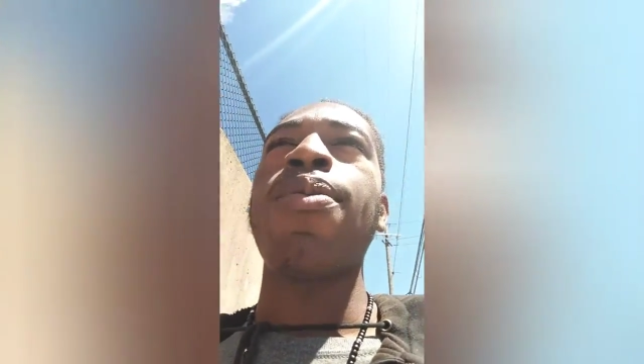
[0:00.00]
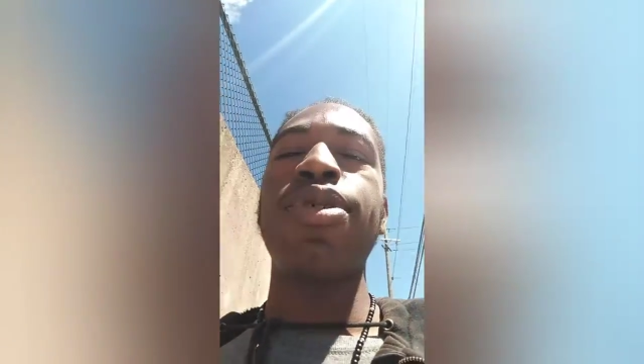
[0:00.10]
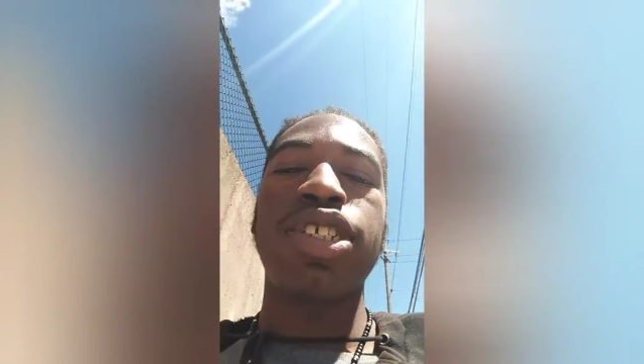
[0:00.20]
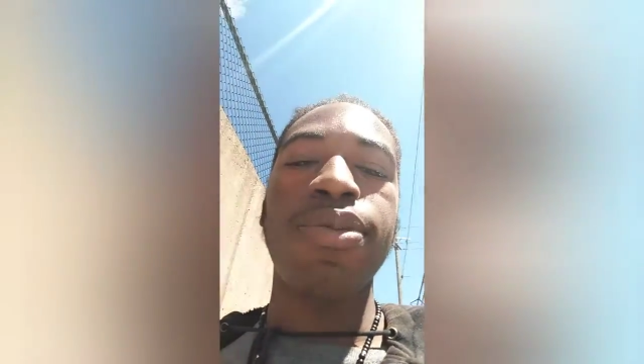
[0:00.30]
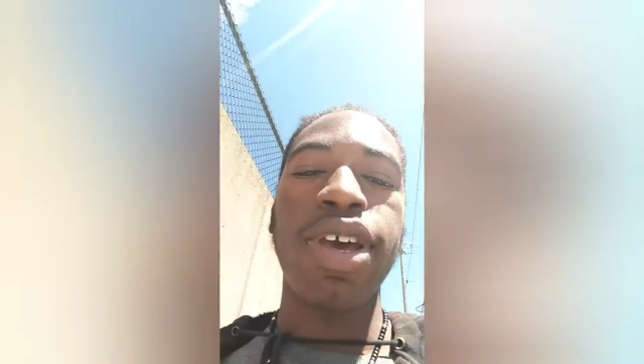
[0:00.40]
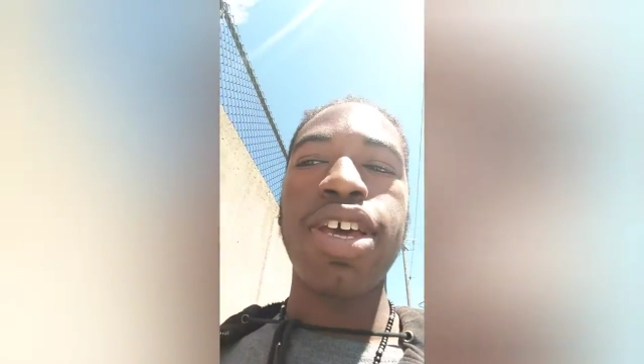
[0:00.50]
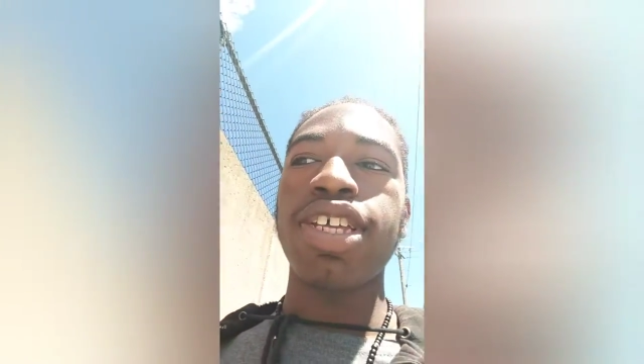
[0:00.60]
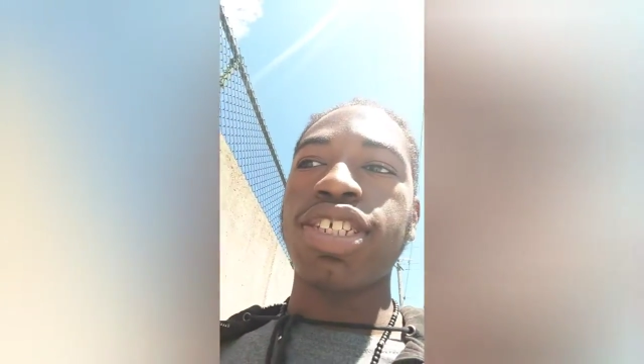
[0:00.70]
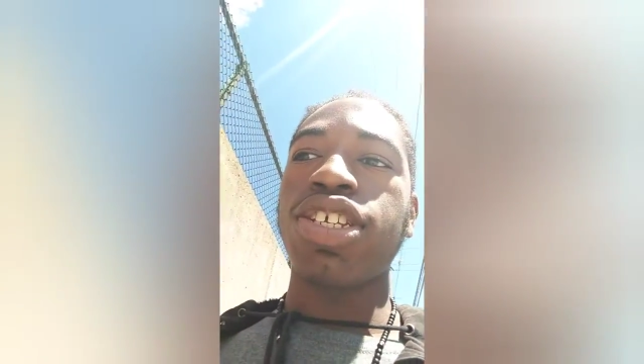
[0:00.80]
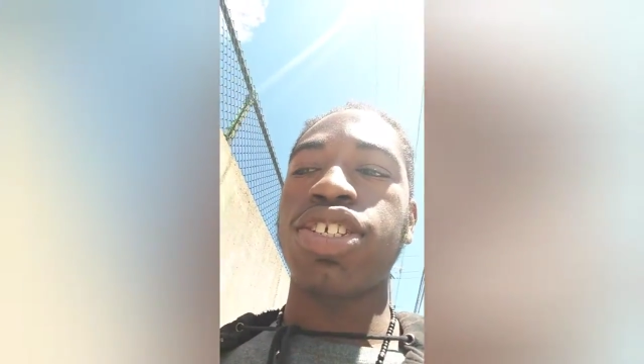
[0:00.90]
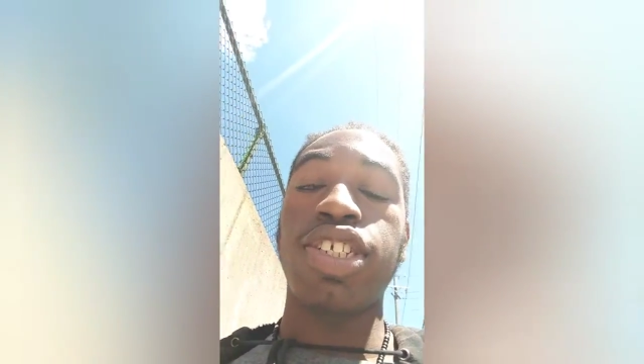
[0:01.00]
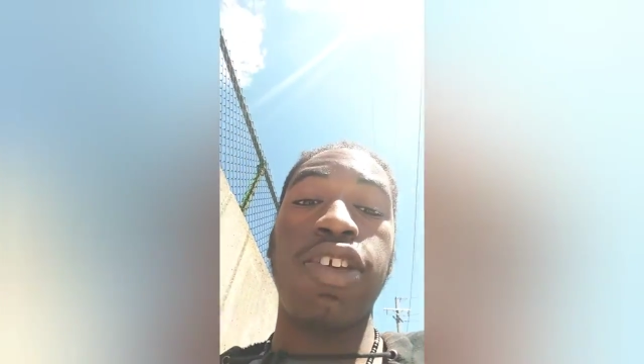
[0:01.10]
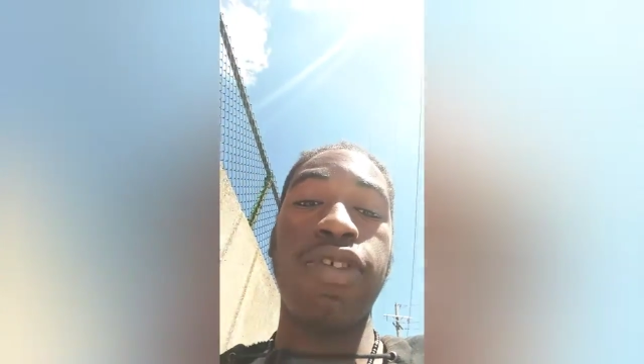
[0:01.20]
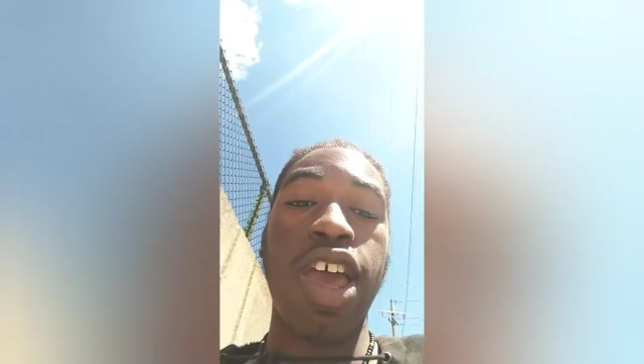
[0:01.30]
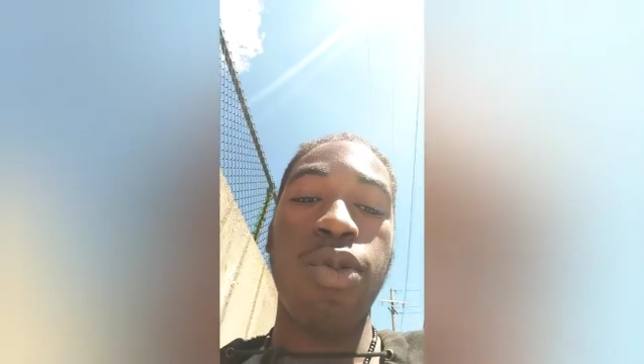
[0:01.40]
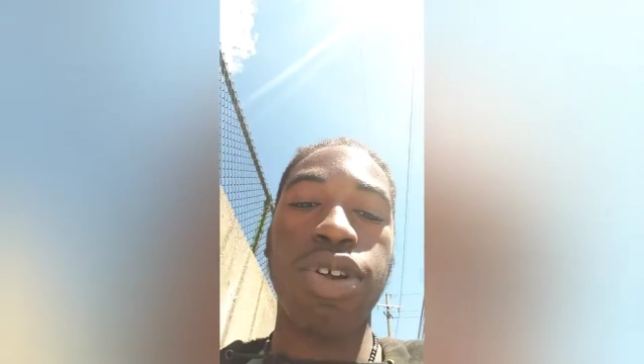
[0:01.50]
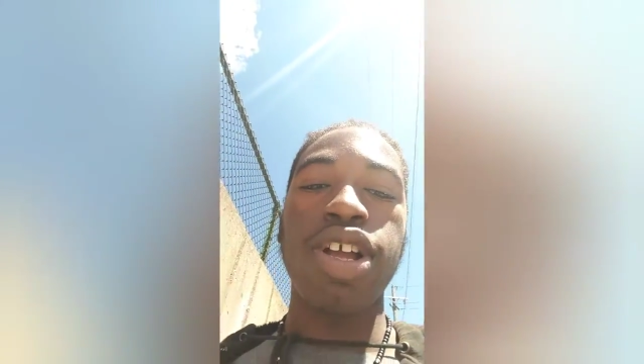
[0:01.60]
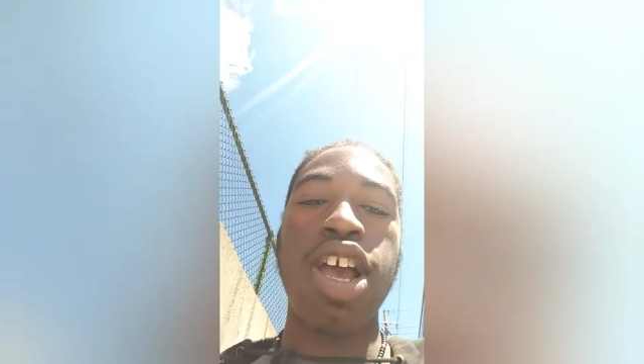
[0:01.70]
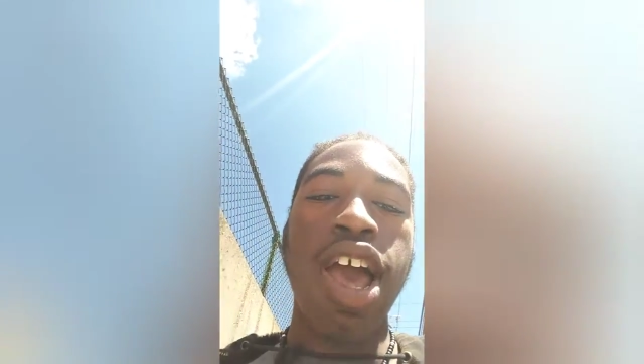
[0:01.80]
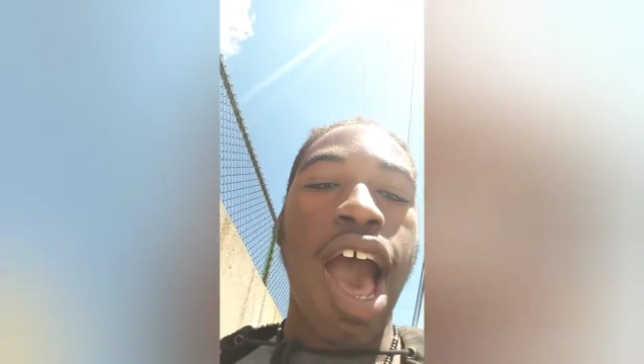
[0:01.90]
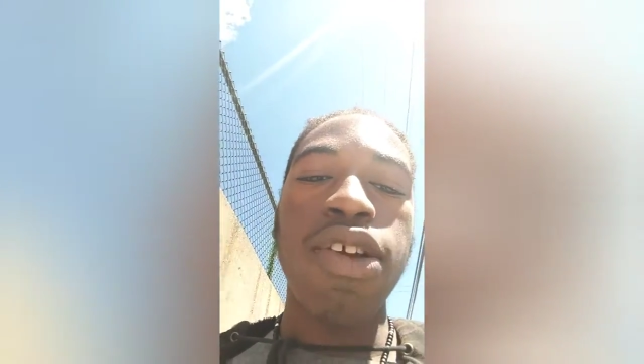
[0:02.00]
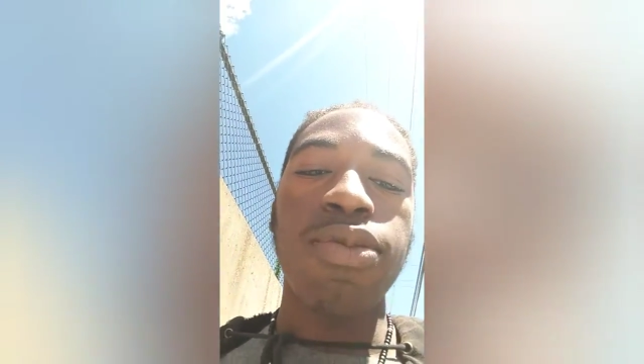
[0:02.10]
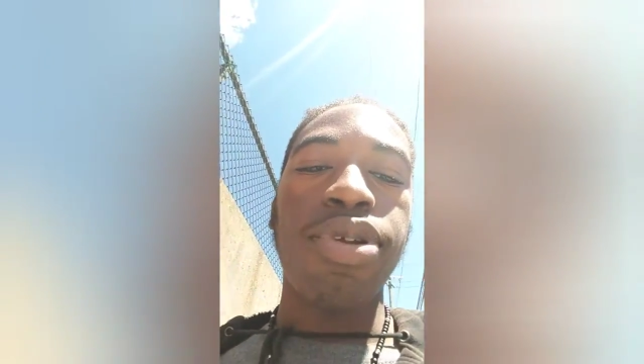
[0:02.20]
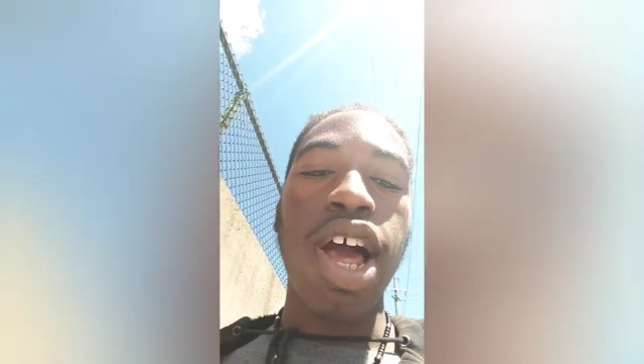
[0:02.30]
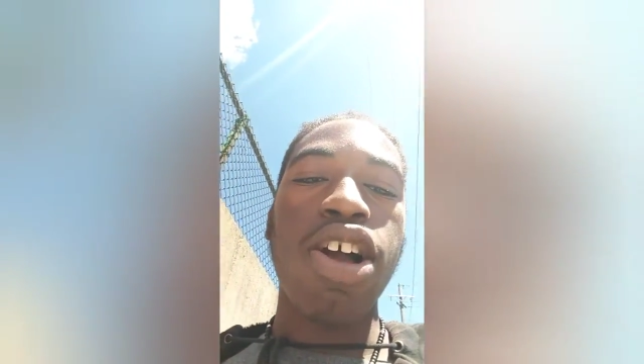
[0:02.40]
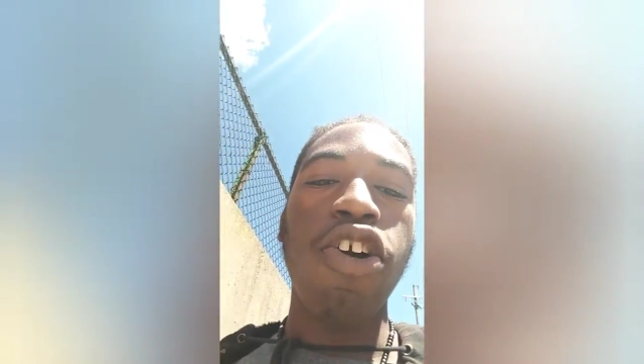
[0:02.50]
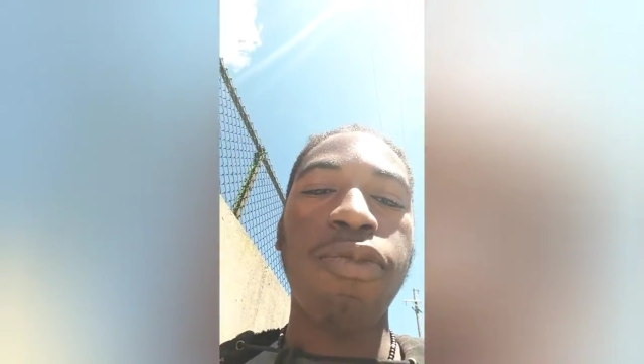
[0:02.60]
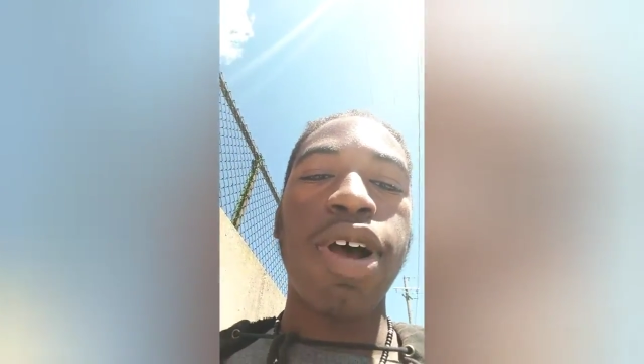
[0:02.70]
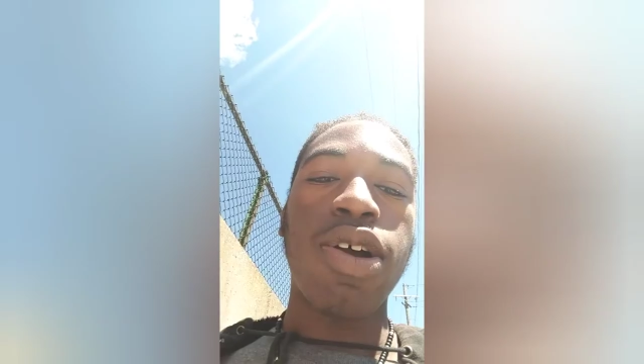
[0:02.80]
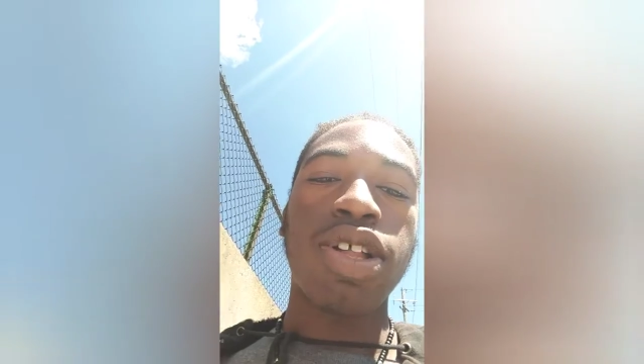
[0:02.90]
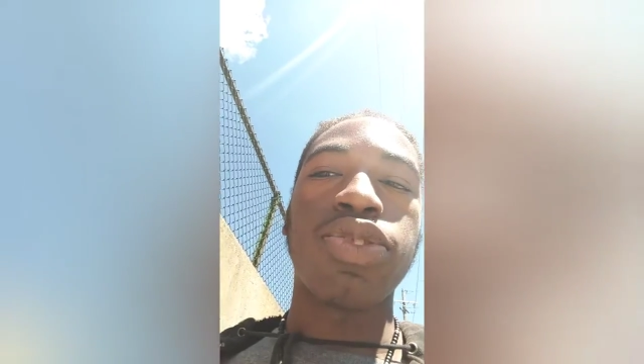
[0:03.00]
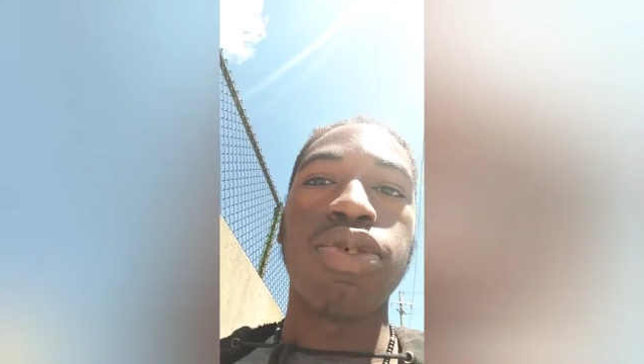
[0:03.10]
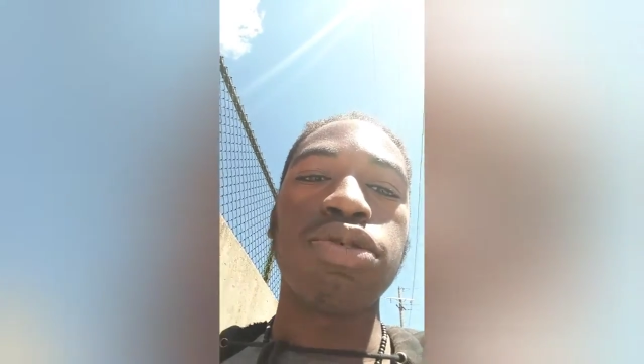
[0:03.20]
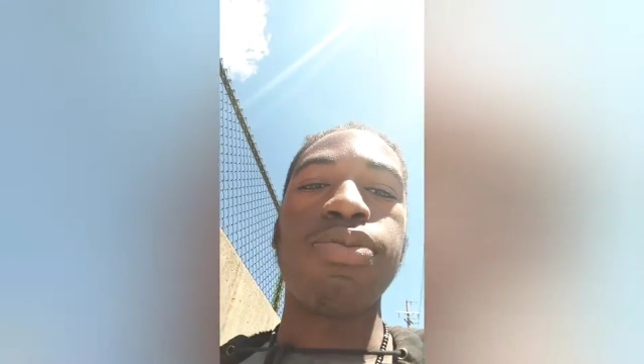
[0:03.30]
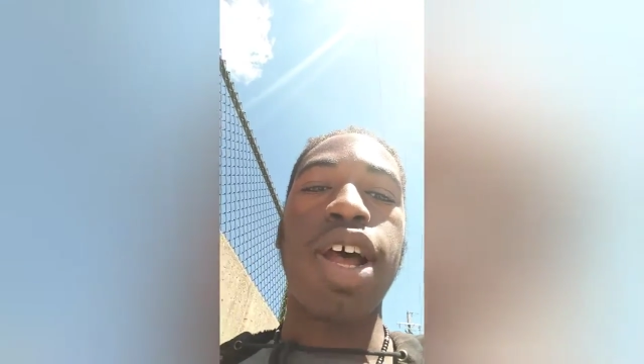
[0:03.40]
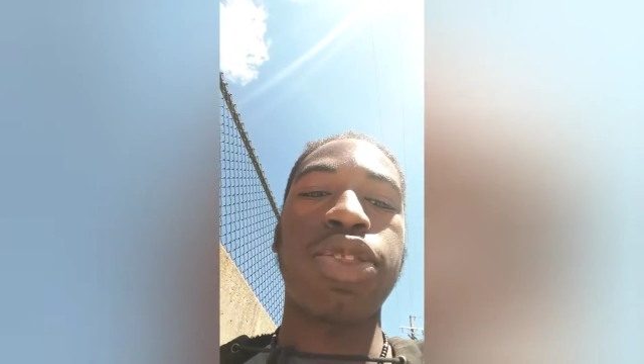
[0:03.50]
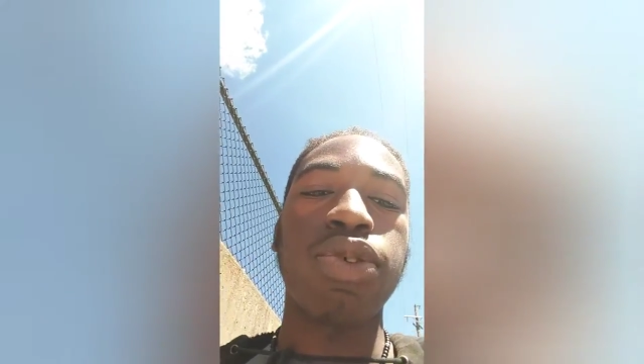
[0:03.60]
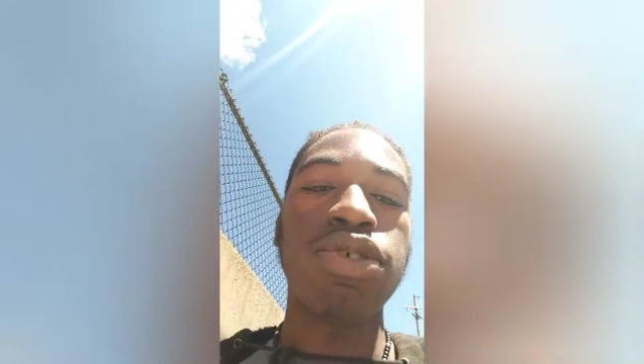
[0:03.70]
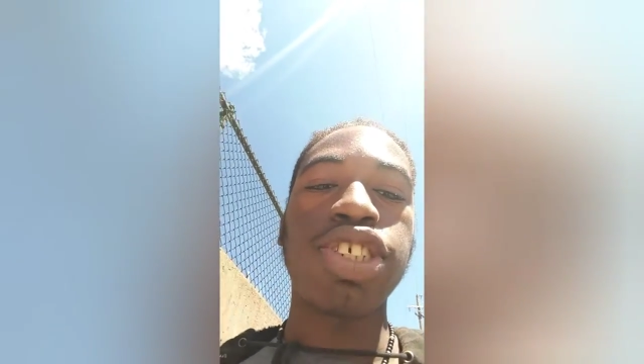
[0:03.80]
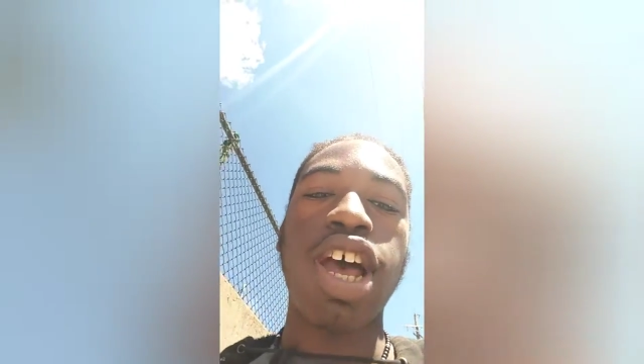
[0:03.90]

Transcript: and represent my ancestors even at work. I don't block off my throat, my throat